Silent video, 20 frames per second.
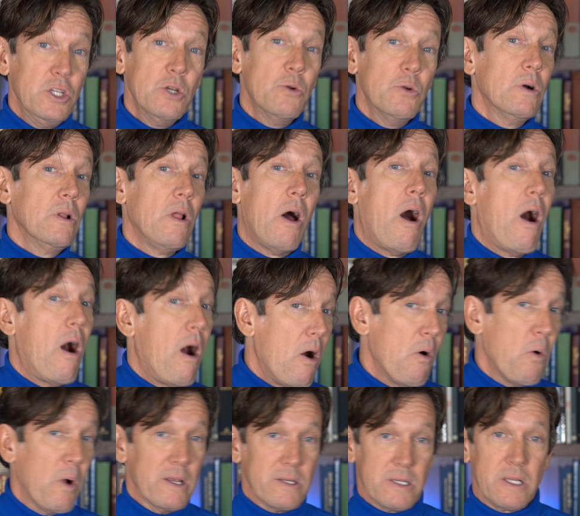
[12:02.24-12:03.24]
you will
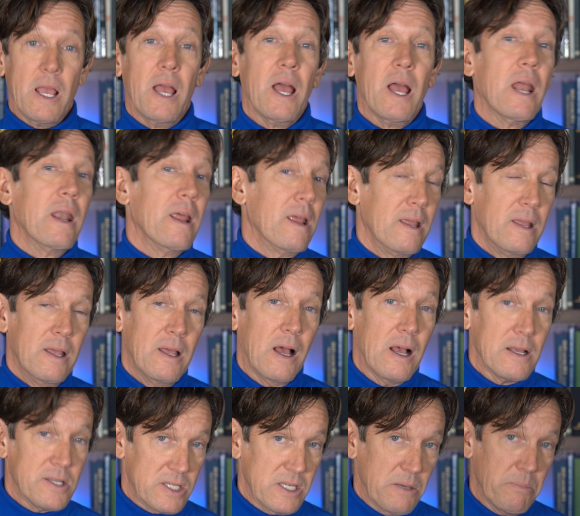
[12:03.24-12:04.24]
always get a
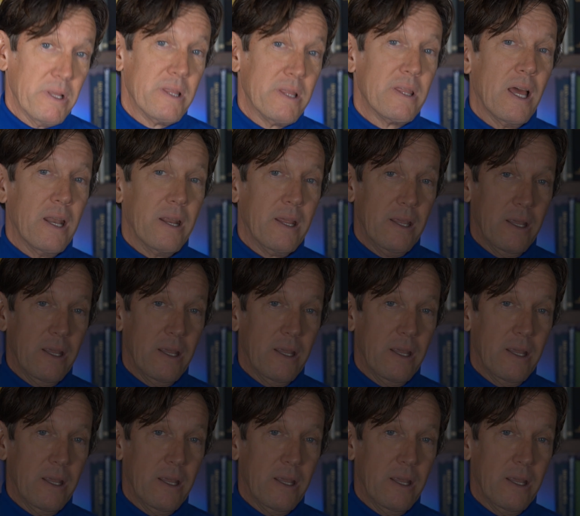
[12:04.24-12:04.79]
sympathetic